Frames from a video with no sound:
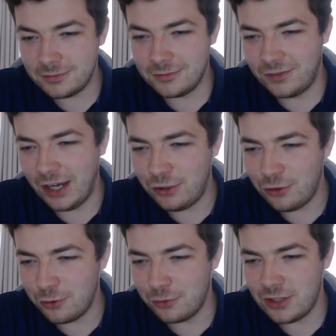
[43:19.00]
Thank
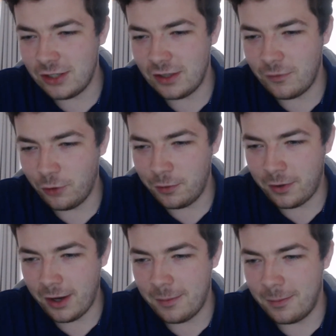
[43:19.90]
you, though, J71
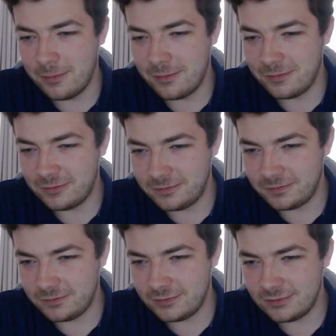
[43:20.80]
Prime.
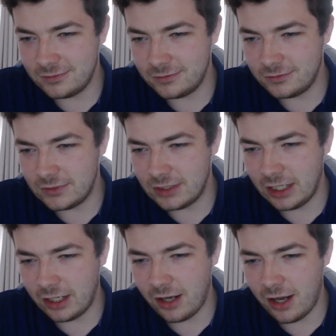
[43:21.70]

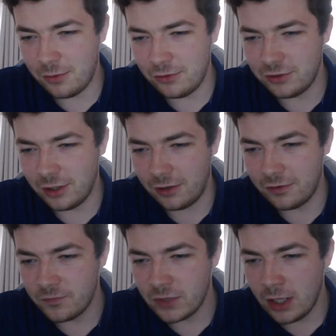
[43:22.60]
Incredible stuff.
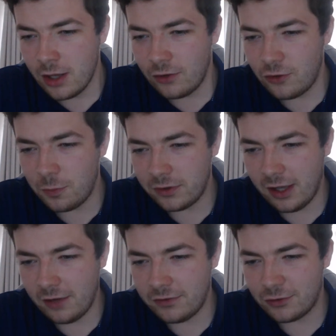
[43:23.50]
Super
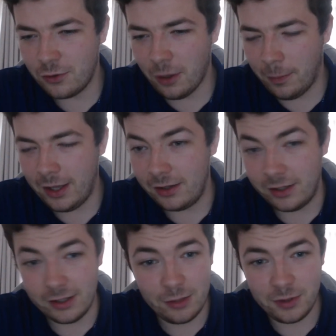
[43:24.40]
Tav to score a penalty.
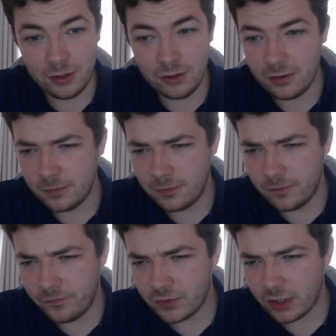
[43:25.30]
That would be good.
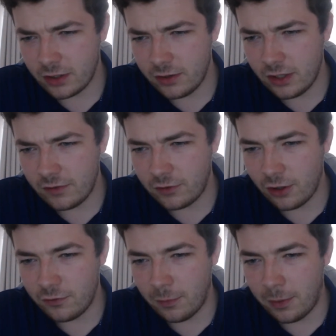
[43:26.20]
The
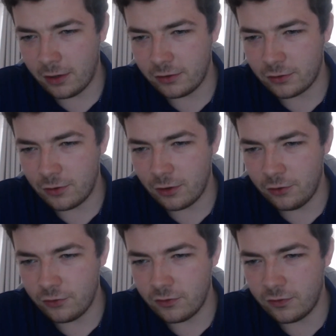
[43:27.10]
FKs have apparently scored
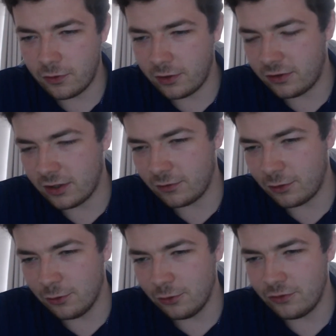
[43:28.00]
147
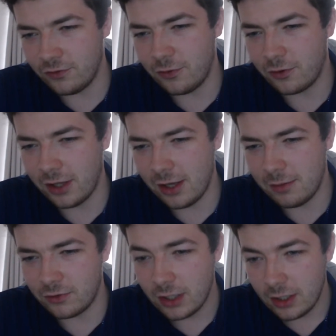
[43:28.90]
goals in 4 games.